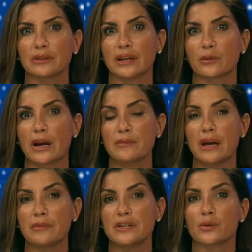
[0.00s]
Like, right,
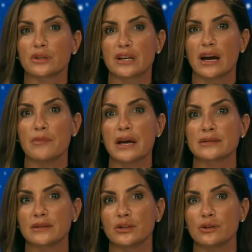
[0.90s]
maybe your type as
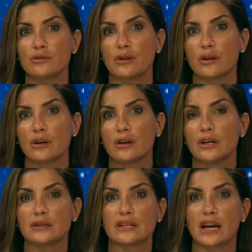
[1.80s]
a dude
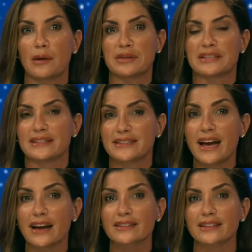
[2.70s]
is the opposite
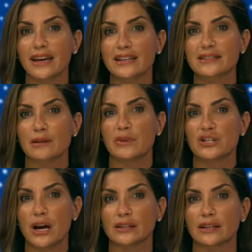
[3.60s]
sex. And last time we
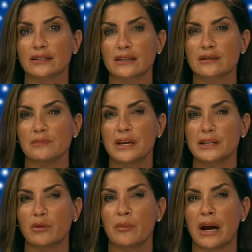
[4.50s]
checked, that doesn't make
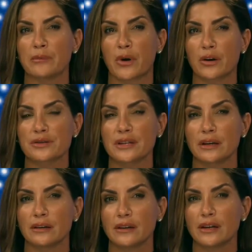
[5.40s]
you a bad
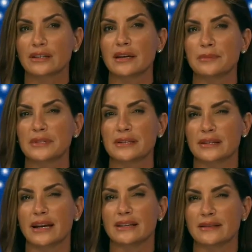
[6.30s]
person, except
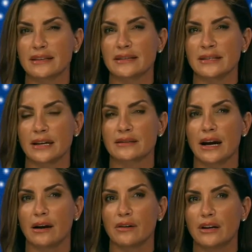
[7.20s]
society says it does
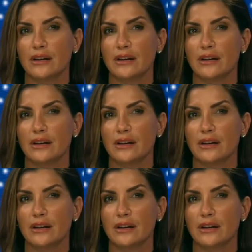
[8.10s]
now.